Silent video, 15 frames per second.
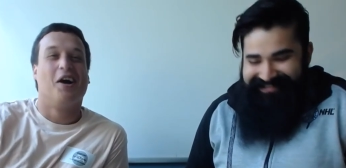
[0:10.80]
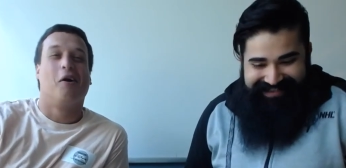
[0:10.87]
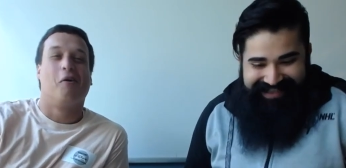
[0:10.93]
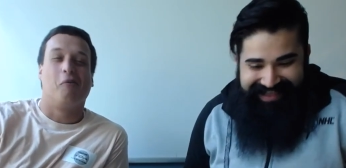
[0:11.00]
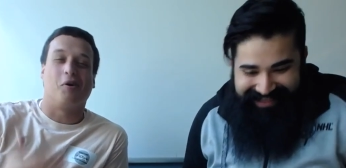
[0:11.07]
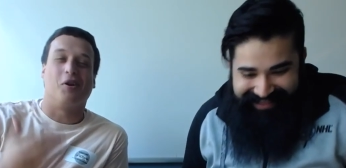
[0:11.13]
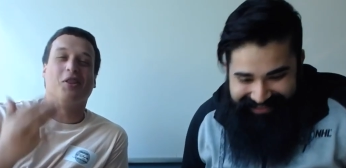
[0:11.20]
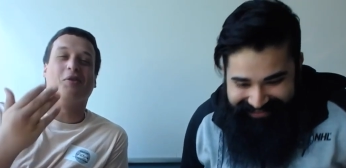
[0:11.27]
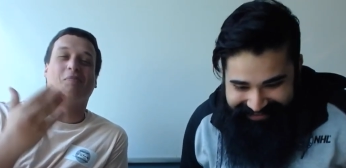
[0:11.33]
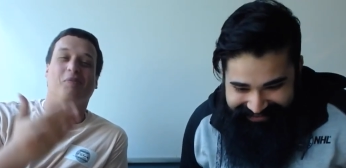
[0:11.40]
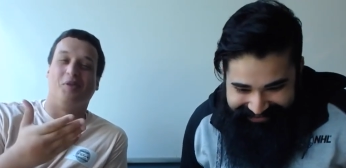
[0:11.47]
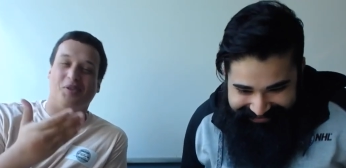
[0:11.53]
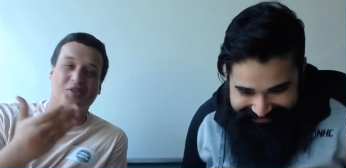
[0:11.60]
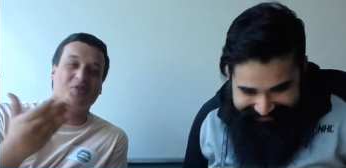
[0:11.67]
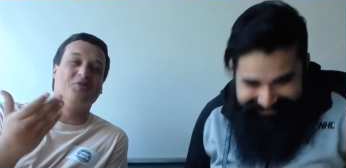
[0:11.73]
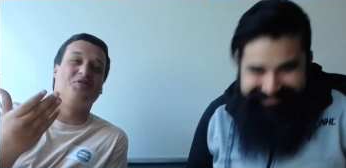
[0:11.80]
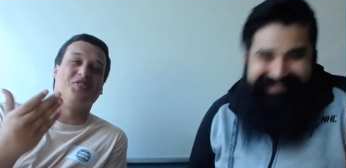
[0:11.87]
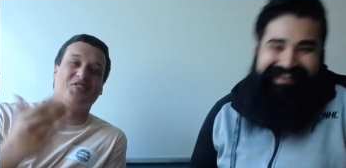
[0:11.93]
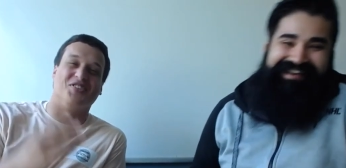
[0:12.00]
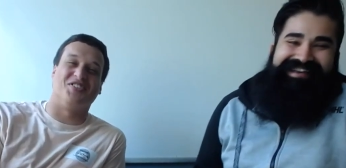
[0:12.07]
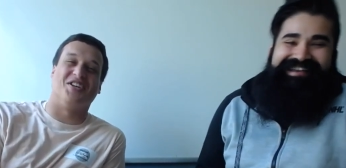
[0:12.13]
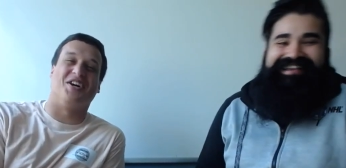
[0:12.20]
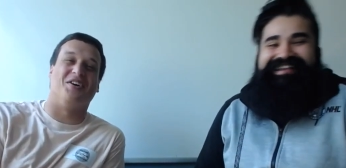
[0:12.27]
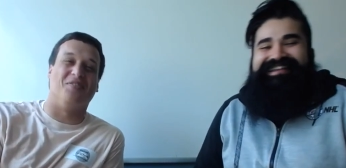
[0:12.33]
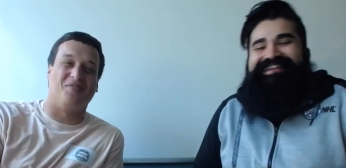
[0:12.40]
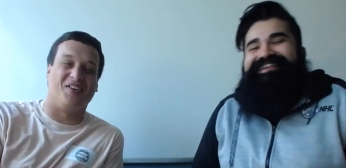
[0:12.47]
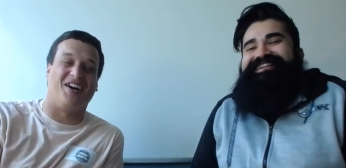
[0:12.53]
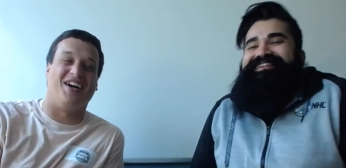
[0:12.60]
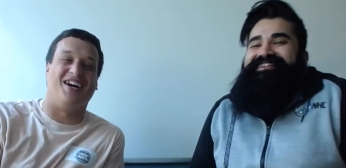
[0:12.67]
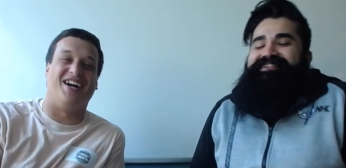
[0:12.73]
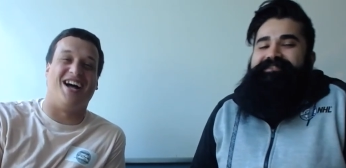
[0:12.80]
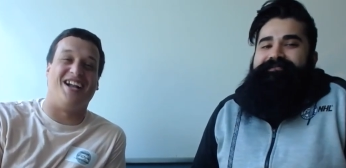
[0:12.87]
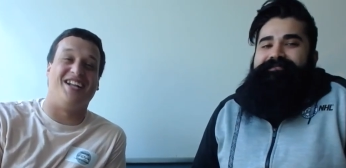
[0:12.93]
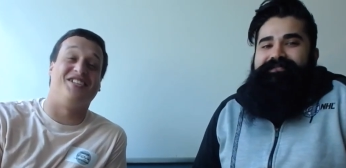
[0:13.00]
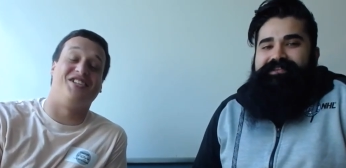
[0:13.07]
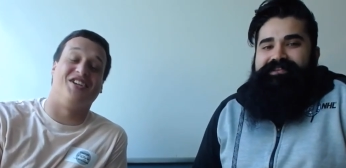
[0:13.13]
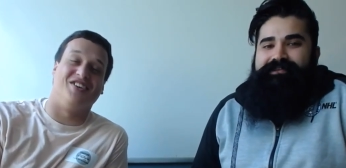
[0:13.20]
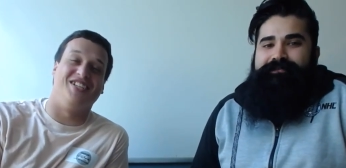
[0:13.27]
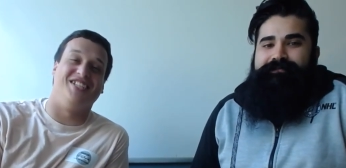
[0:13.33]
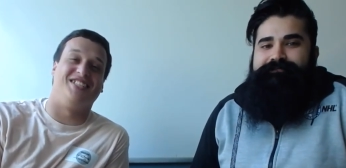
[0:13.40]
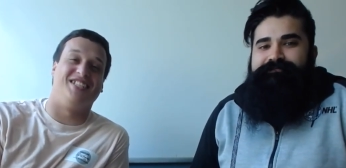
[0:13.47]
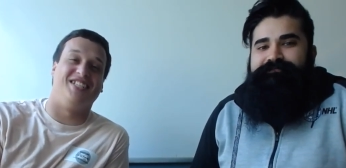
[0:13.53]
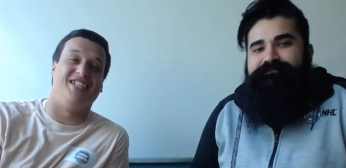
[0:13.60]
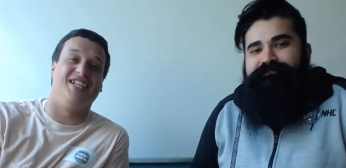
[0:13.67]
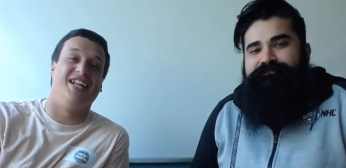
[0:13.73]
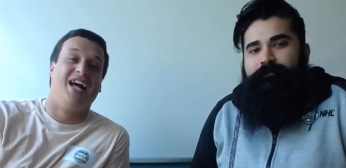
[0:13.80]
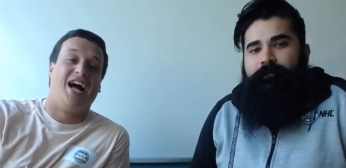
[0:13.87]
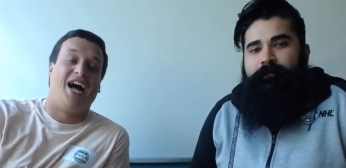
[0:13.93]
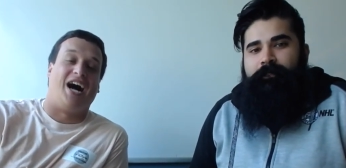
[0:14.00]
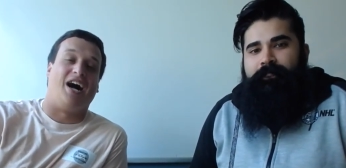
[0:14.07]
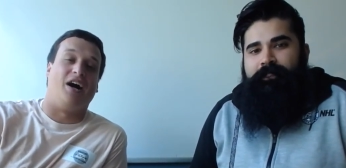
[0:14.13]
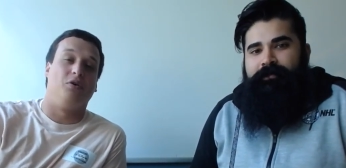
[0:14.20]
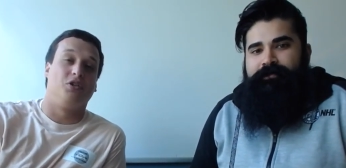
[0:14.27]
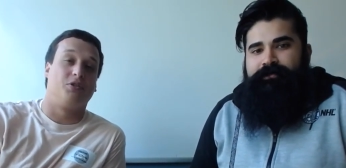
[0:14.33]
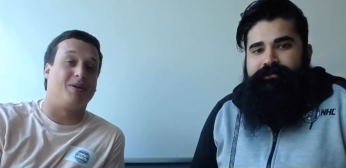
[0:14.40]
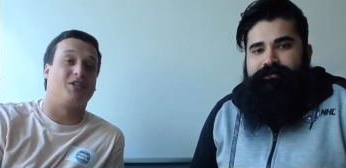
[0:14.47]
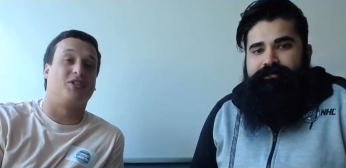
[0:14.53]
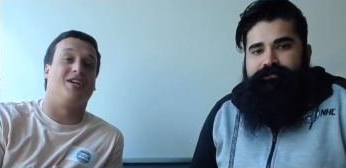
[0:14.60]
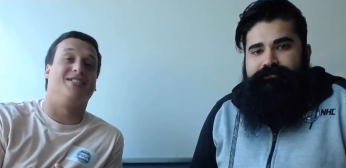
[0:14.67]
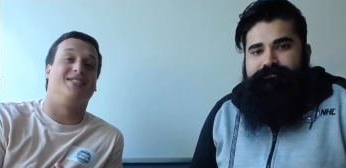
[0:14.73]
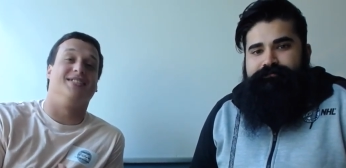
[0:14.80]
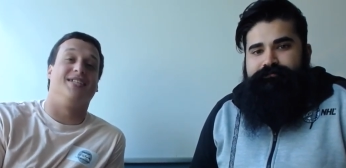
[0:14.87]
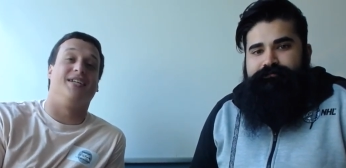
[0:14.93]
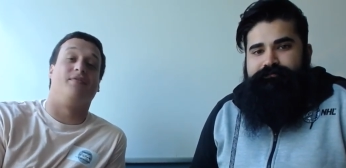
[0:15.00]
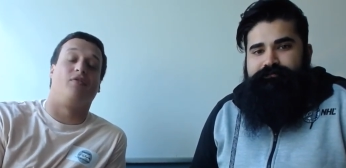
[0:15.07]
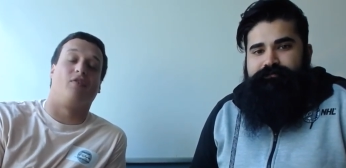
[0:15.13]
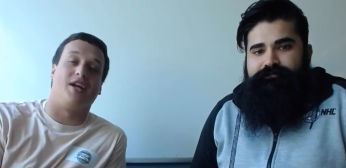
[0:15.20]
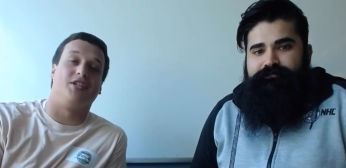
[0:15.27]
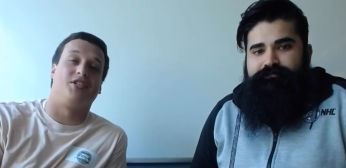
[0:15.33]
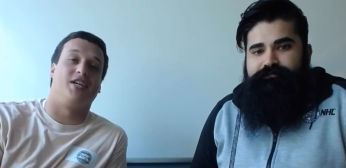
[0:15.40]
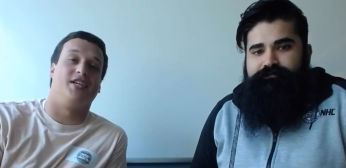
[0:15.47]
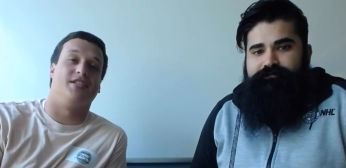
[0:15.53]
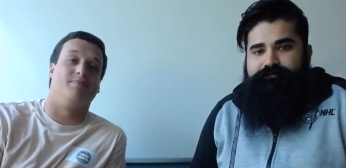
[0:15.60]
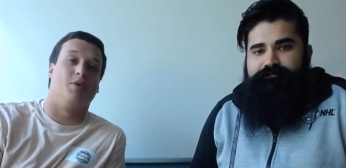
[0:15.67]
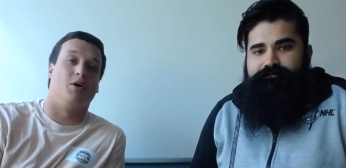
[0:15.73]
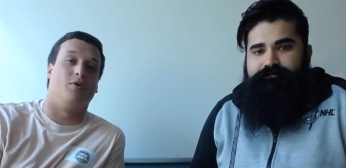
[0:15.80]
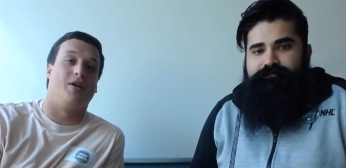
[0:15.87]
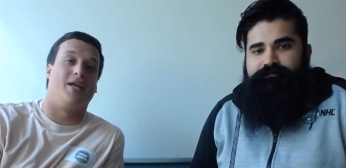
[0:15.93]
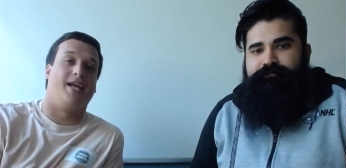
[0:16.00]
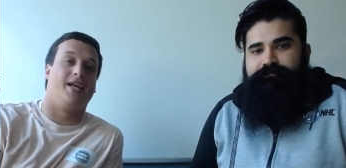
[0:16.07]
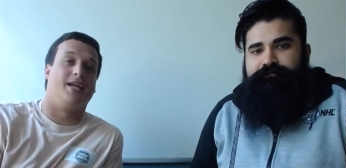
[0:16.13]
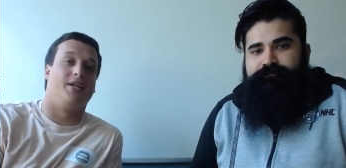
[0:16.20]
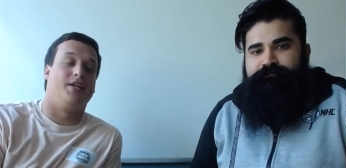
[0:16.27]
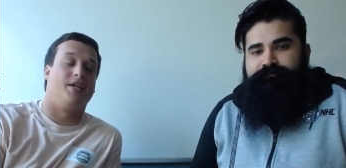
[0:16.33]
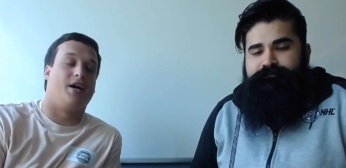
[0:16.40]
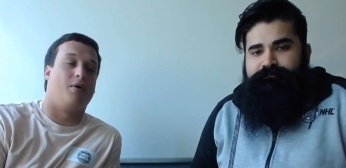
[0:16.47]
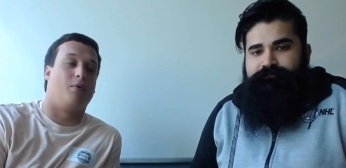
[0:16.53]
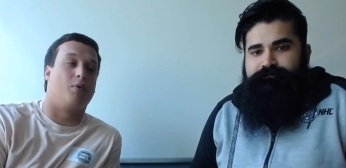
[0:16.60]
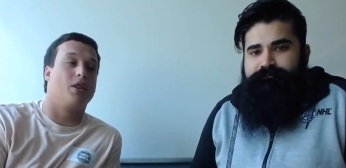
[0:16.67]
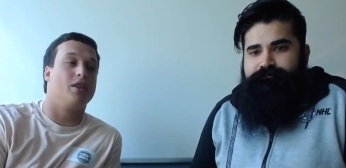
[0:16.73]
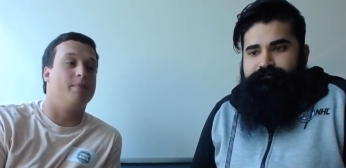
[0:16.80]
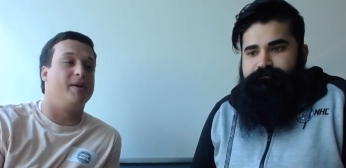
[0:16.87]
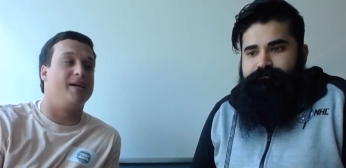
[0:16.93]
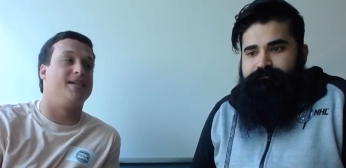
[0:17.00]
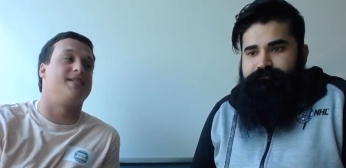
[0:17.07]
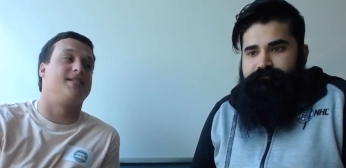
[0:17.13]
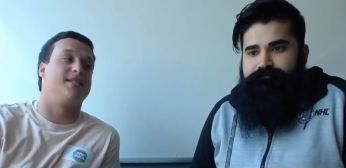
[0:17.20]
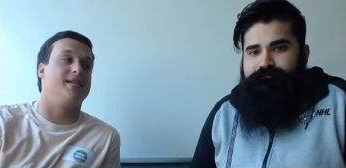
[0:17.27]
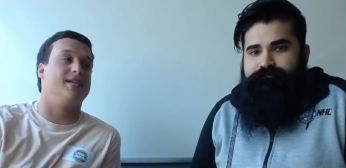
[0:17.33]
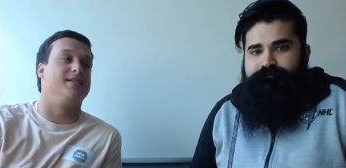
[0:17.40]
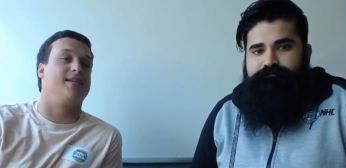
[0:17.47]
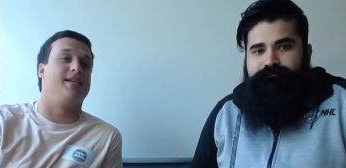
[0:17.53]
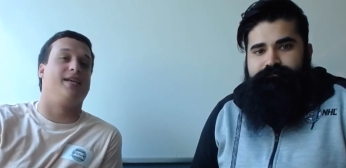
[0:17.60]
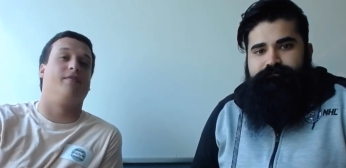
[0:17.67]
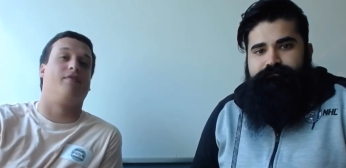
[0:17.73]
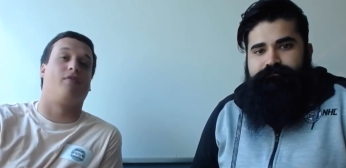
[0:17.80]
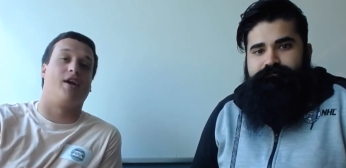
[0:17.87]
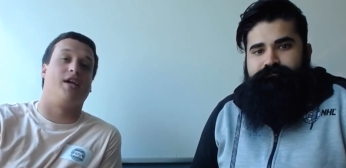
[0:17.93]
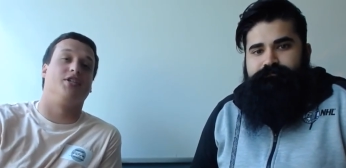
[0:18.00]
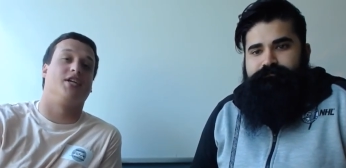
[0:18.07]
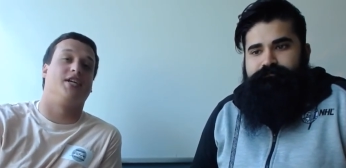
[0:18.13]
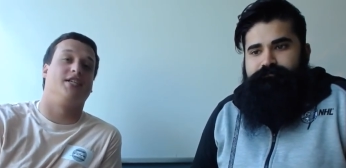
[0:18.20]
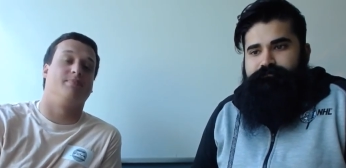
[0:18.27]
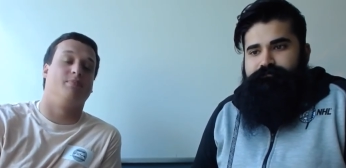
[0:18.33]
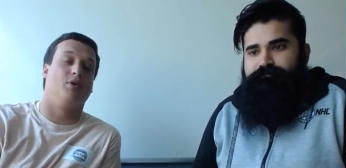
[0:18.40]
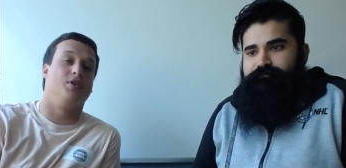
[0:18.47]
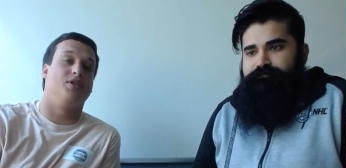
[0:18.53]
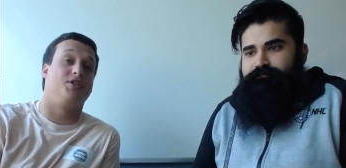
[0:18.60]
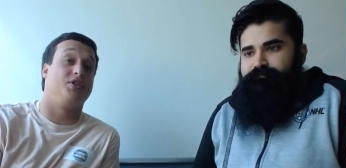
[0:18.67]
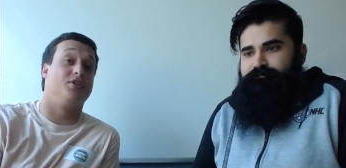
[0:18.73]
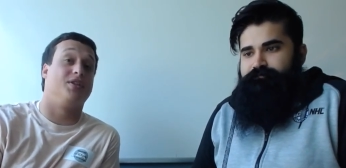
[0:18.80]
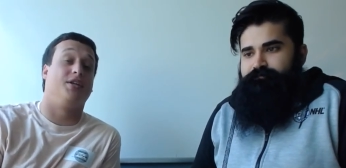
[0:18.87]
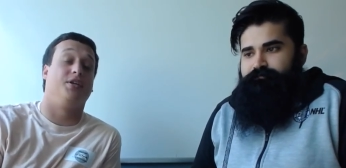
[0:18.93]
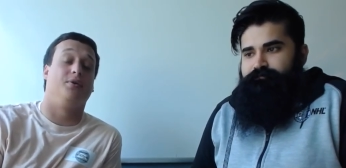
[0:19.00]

Speaker 1: One of the producers of uh, N H L eighteen, uh, who specializes in franchise mode. And uh, one of the biggest things in franchise mode this year that you